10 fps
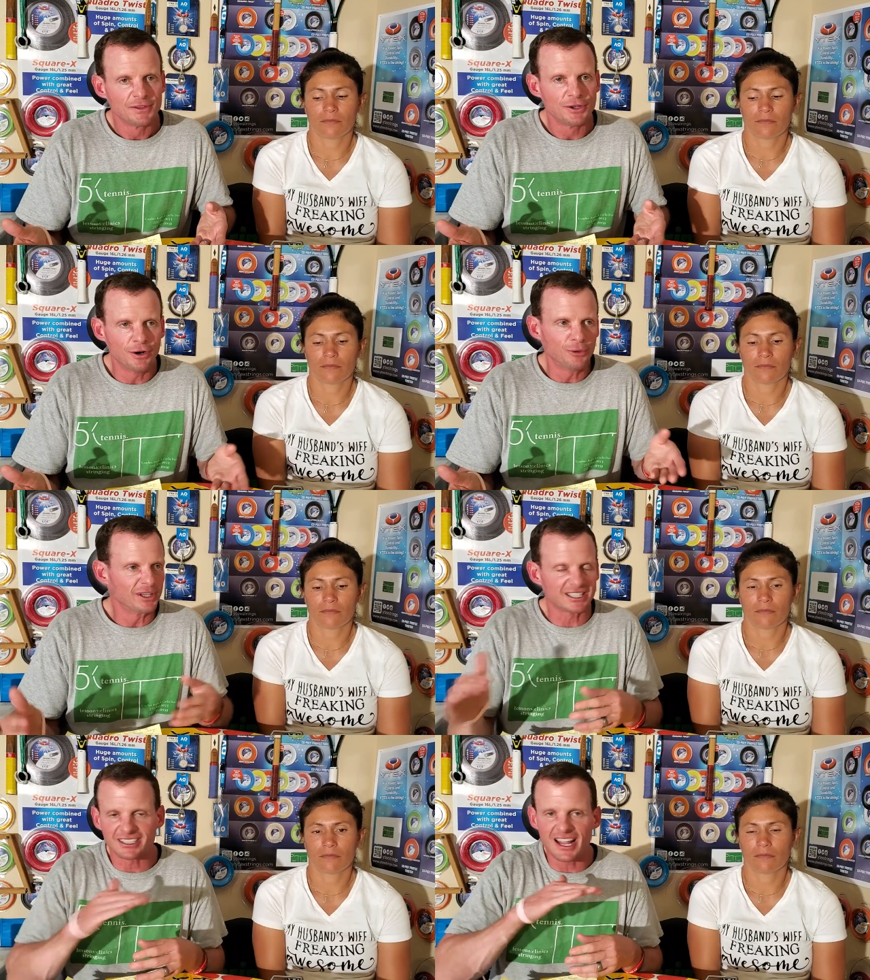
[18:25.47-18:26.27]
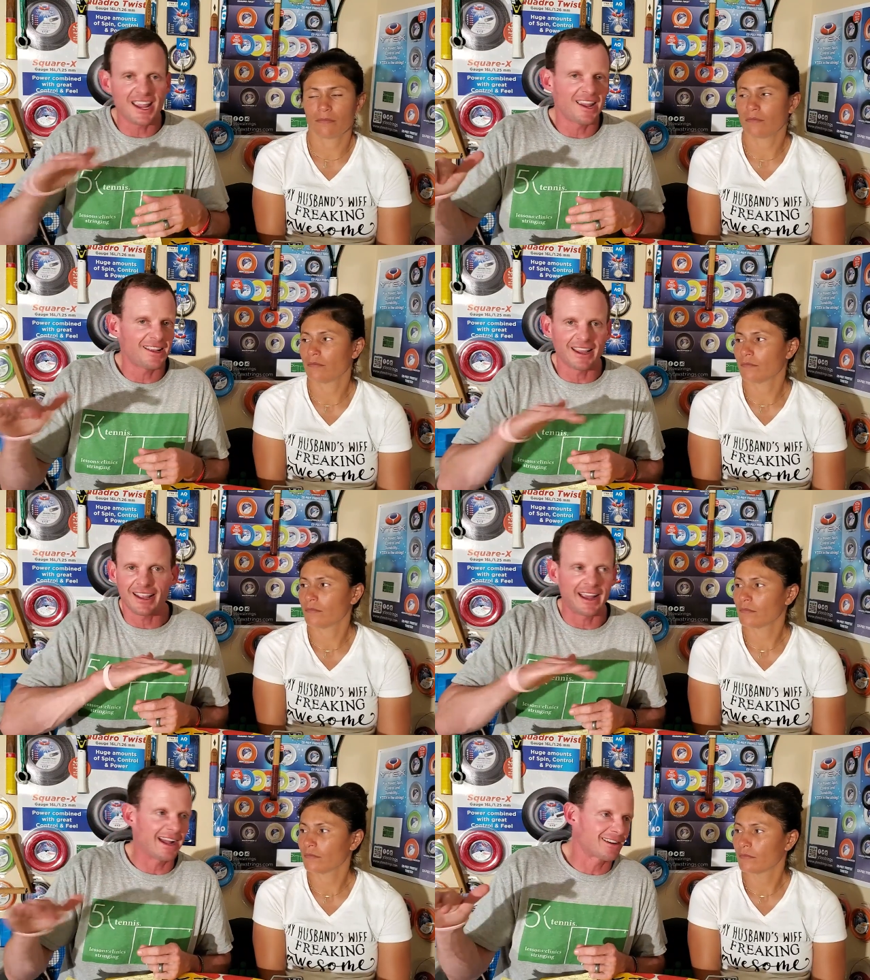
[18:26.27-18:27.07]
Speaker 1: you don't want to stay
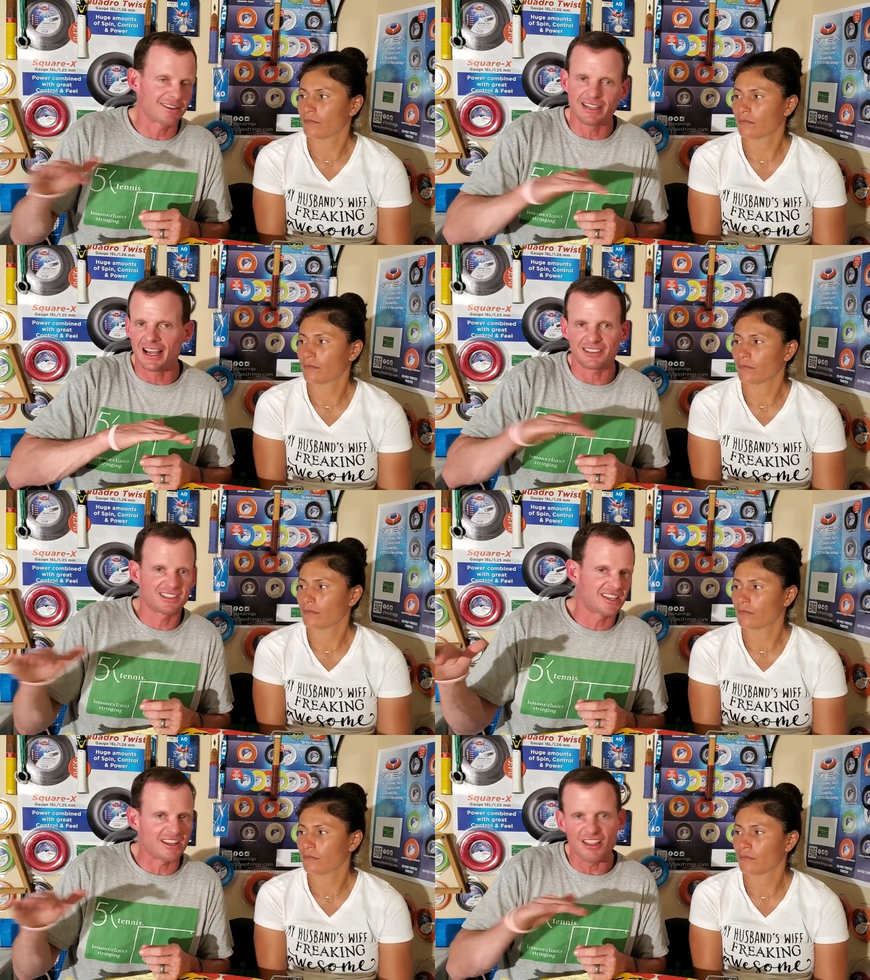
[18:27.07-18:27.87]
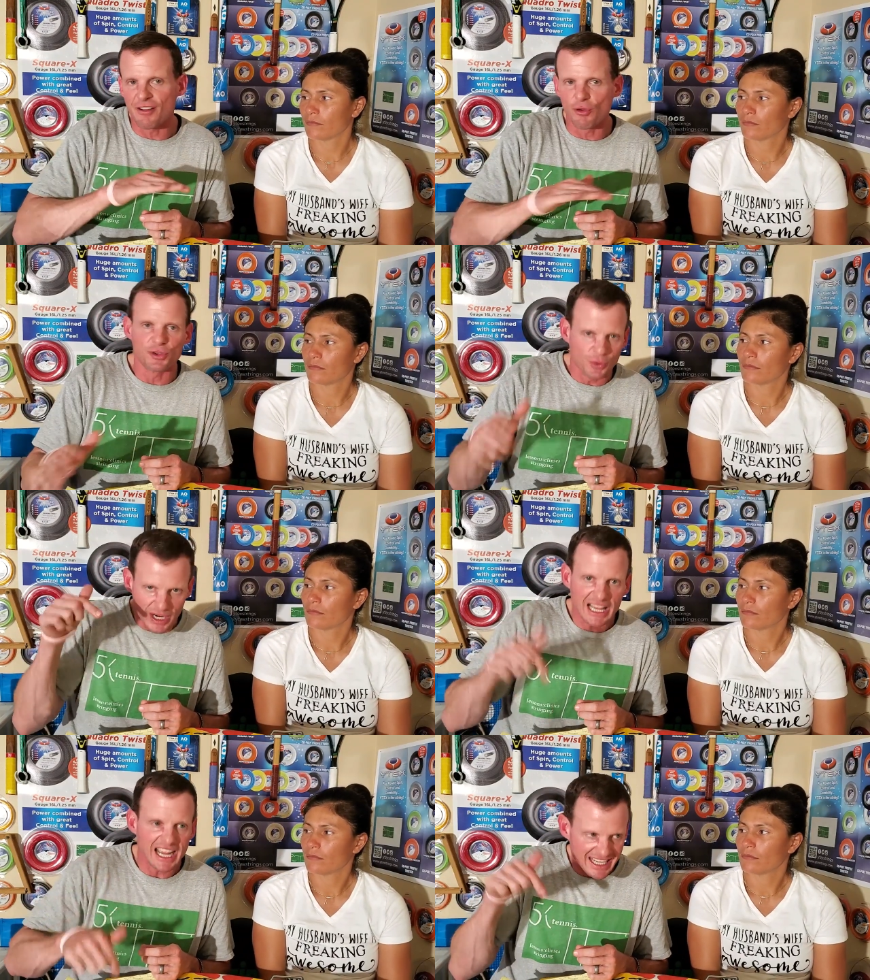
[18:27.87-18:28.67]
like at at sea level. You
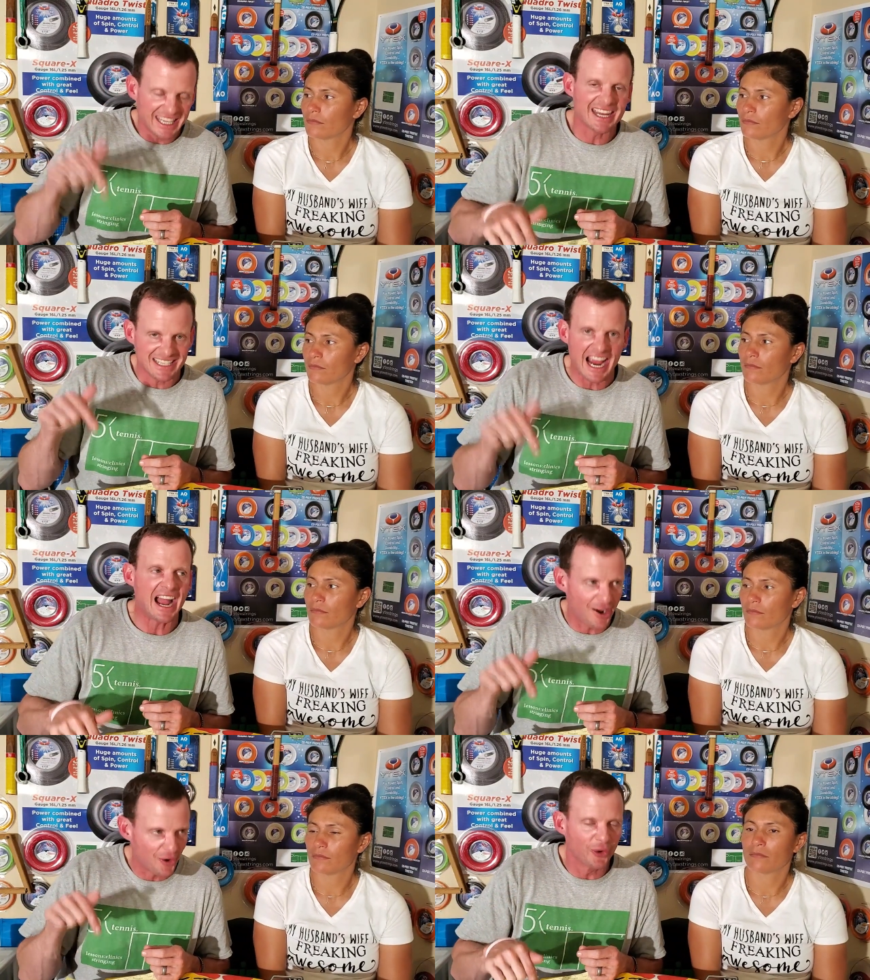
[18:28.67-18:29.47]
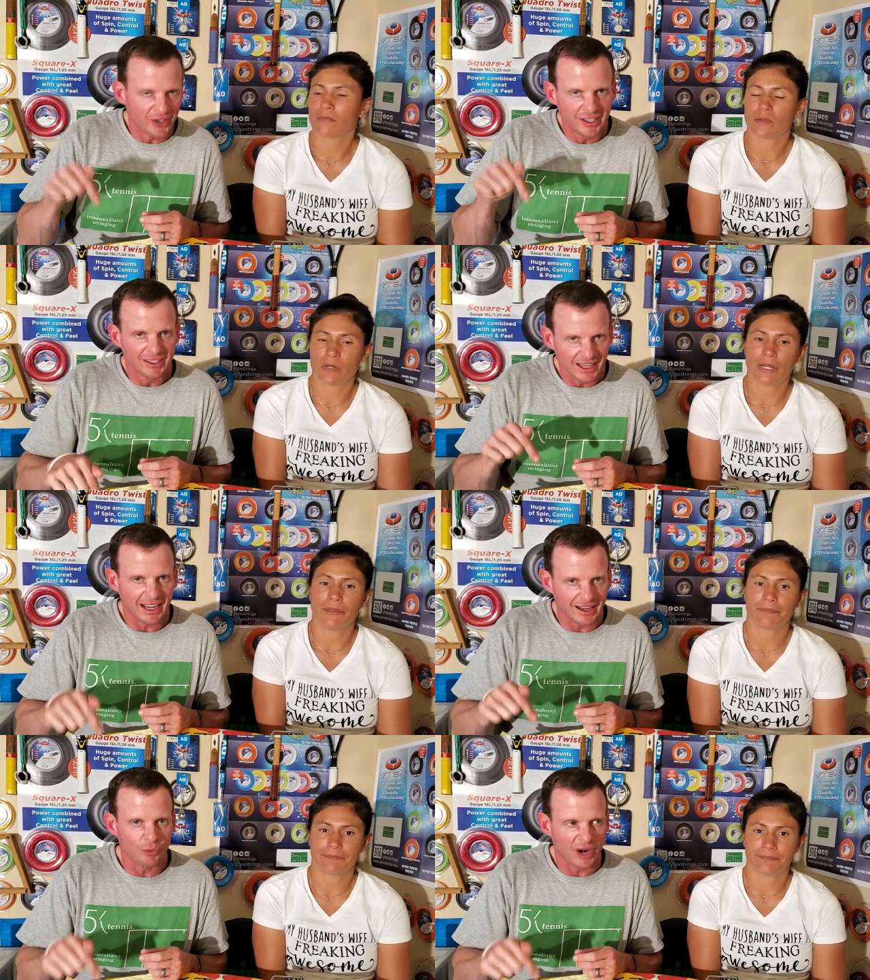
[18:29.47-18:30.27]
want to like get down. Right.
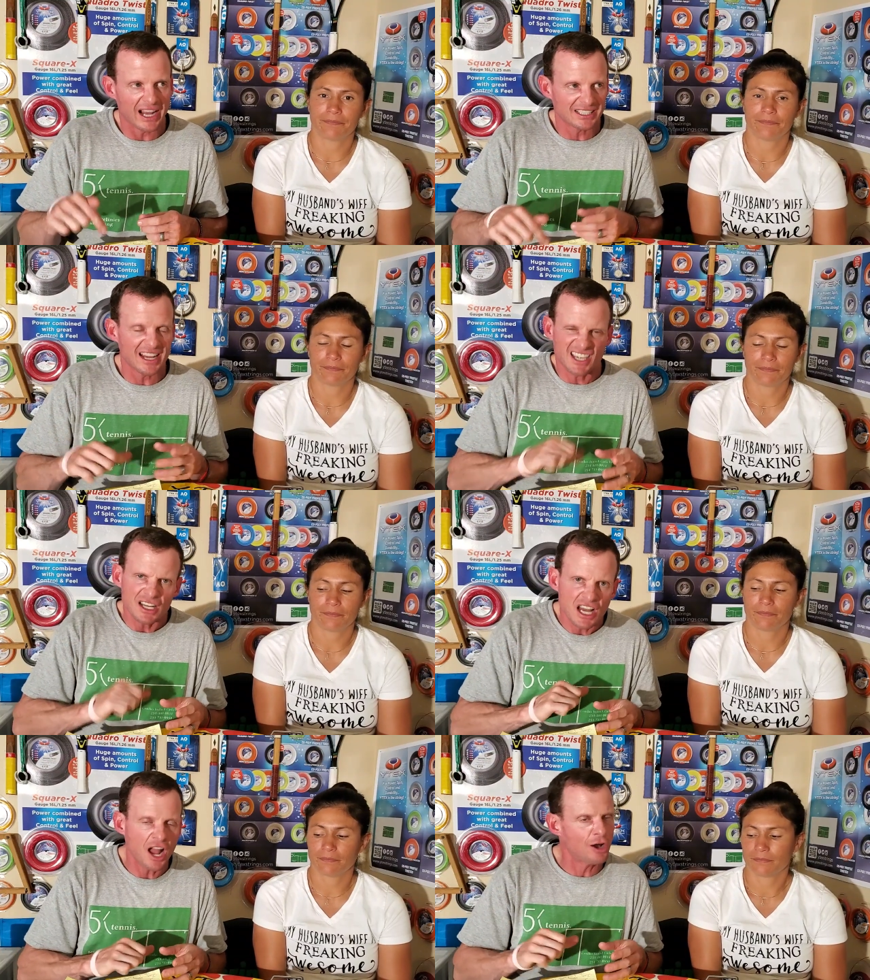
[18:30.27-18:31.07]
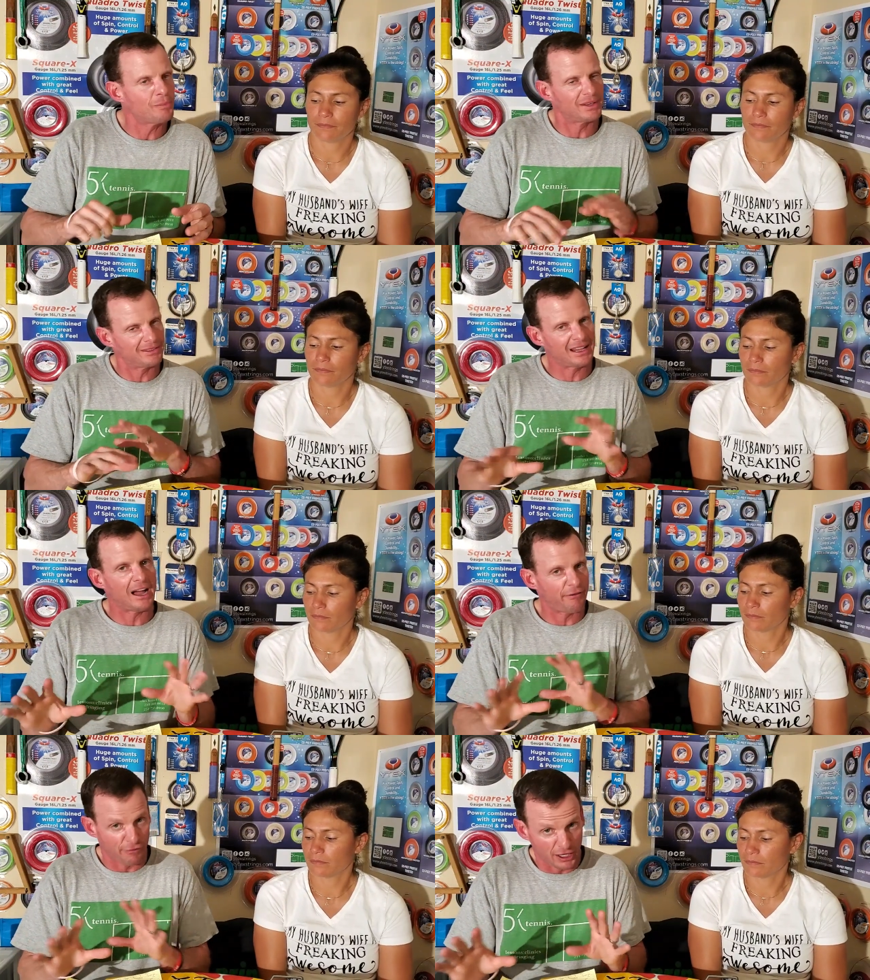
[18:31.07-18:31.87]
Like what I say get down, but
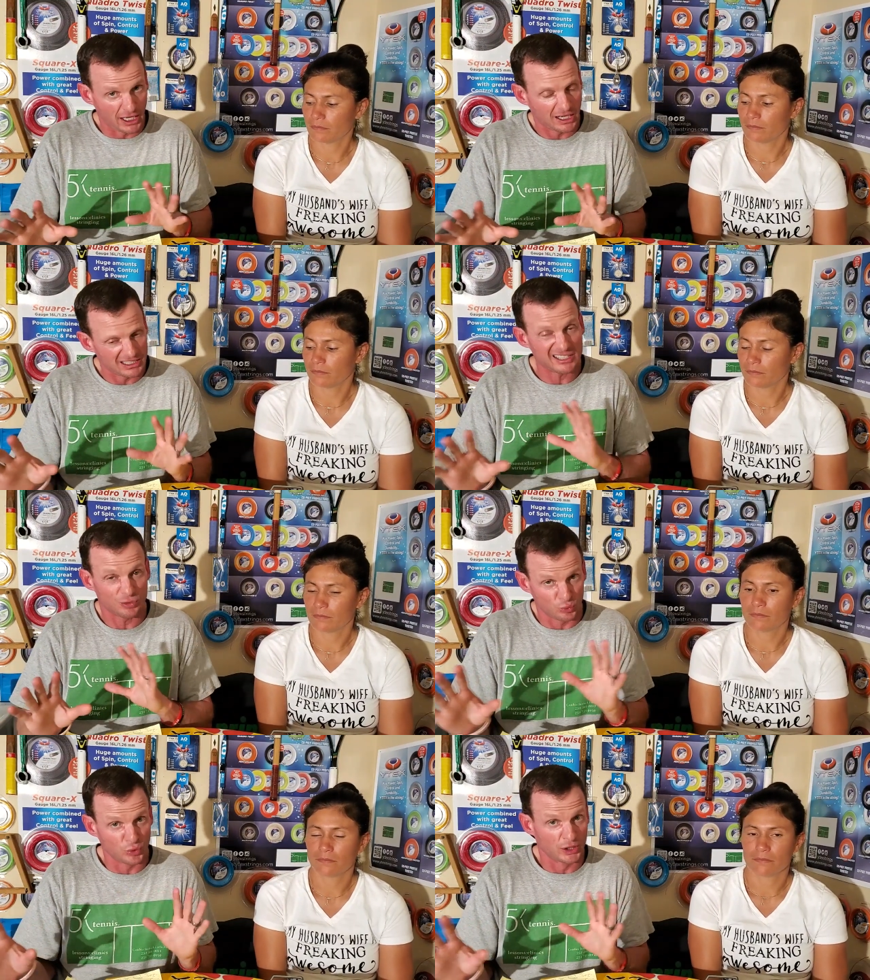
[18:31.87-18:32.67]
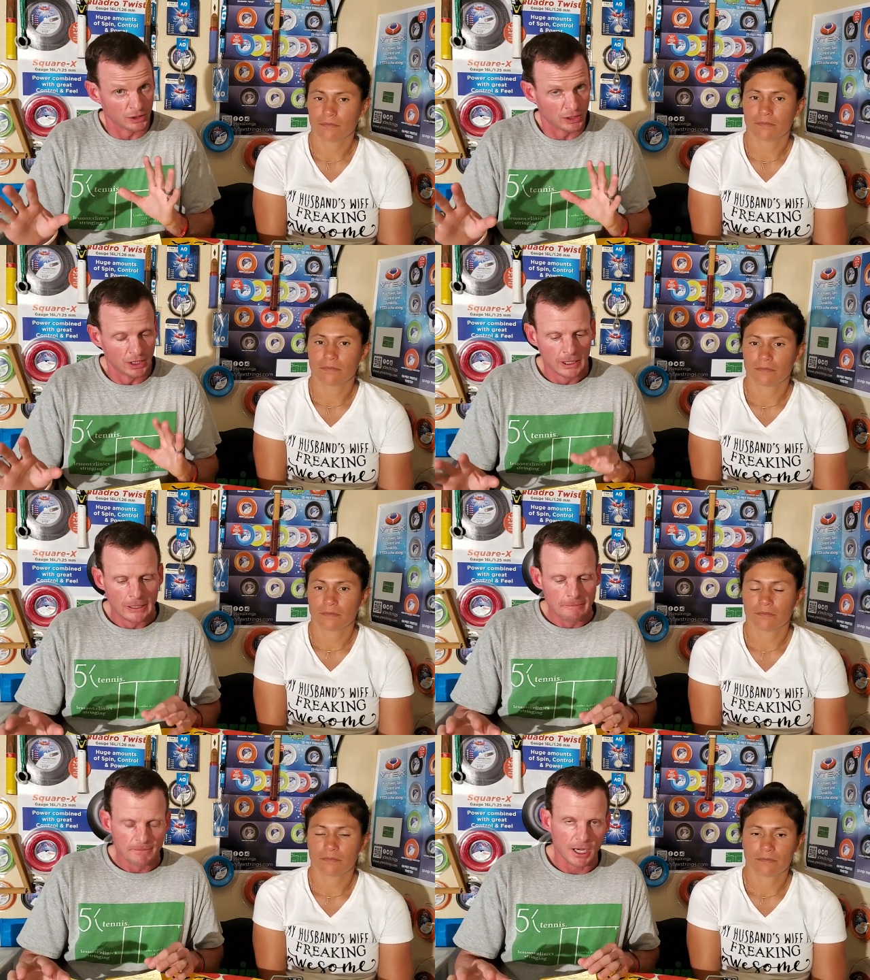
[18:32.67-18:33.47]
not funny because that's real.
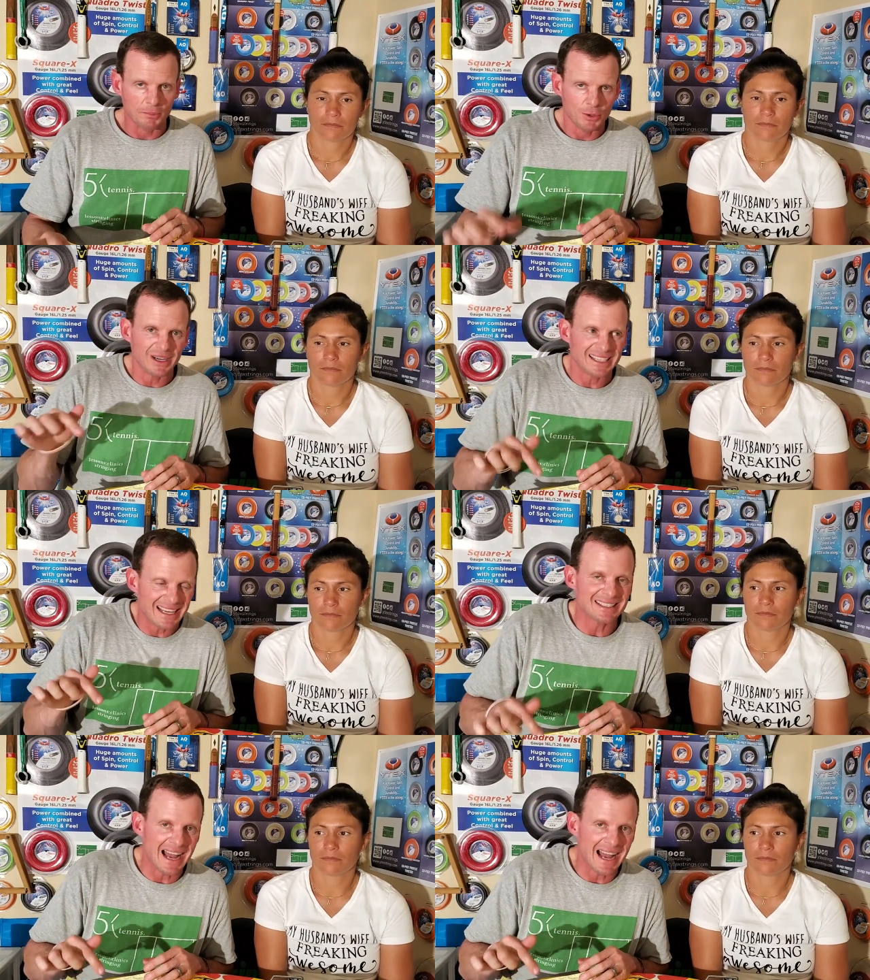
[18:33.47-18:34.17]
Um, you want to get